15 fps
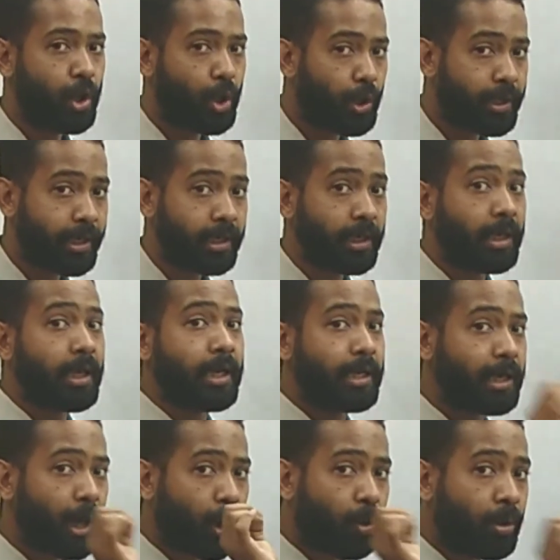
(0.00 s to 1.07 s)
Okay,
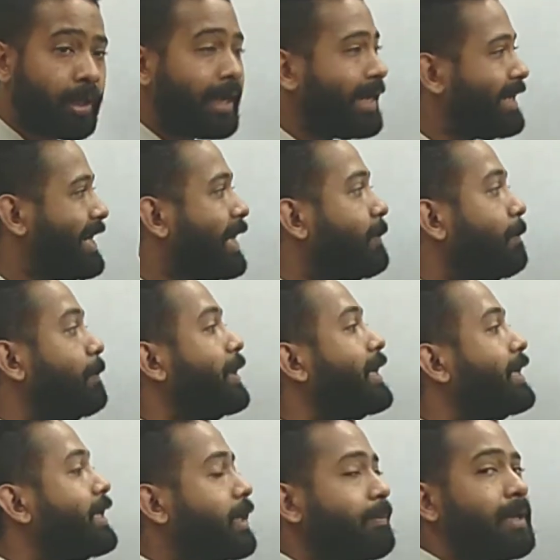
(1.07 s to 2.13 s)
now that
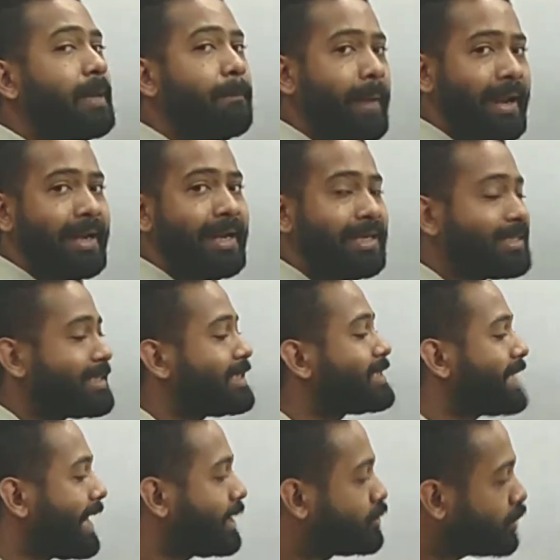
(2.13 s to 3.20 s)
medium dependency
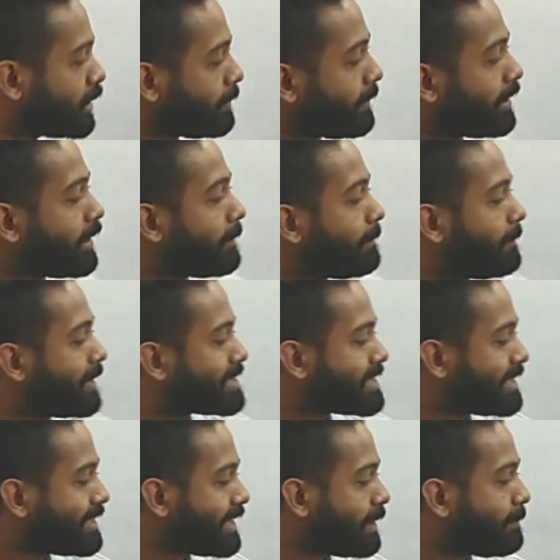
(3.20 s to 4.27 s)
is actually being
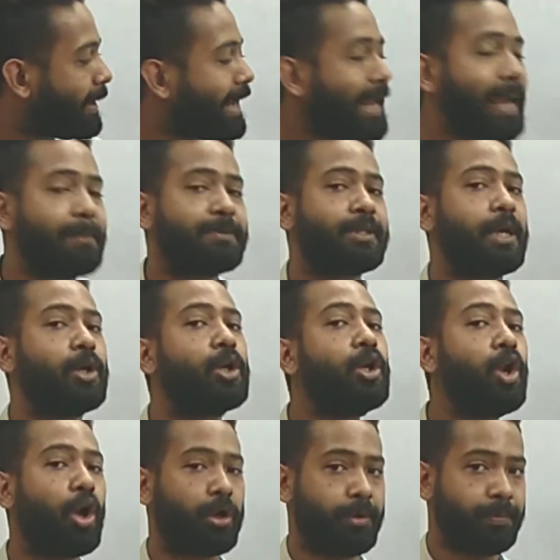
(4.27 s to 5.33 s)
represented by epsilon
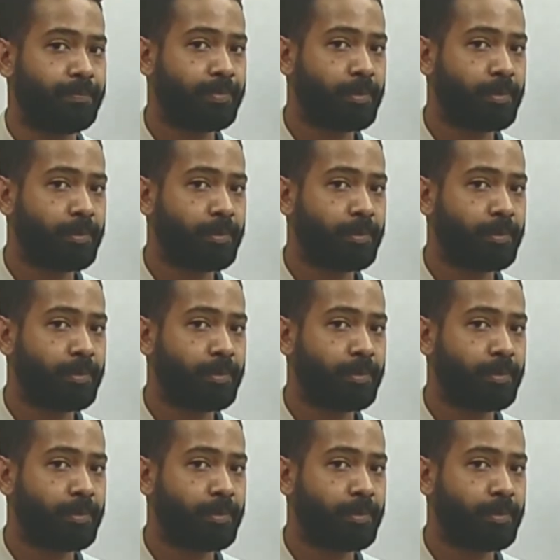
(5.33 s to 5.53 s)
naught.